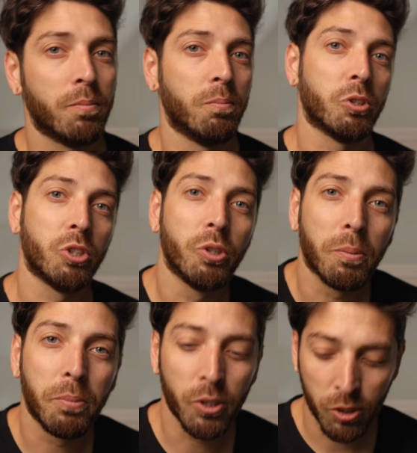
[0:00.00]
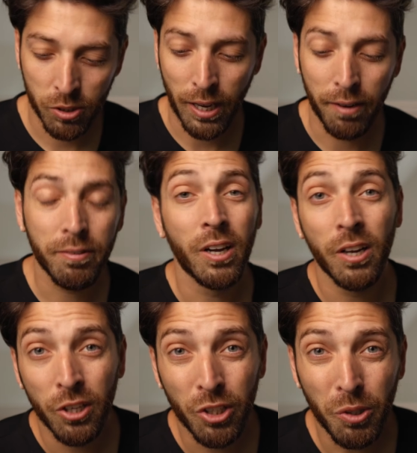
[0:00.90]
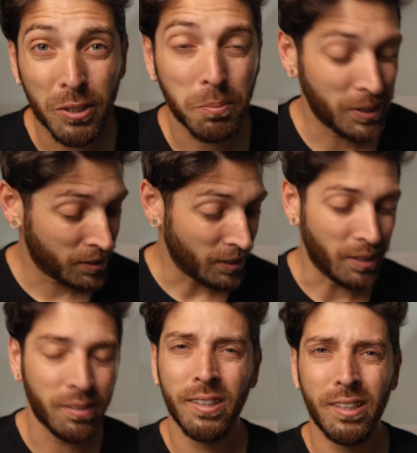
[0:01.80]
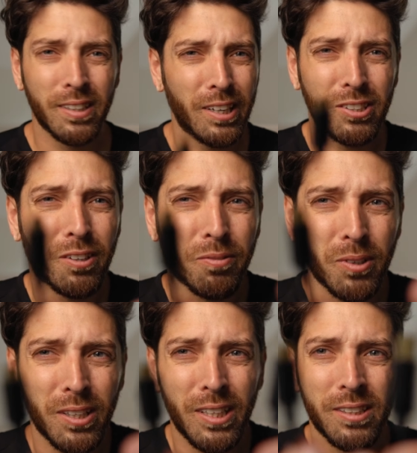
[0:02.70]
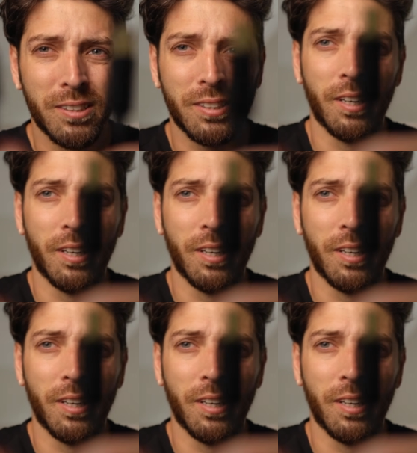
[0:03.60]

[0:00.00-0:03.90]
Most new computers have USB-C. Get yourself one of these.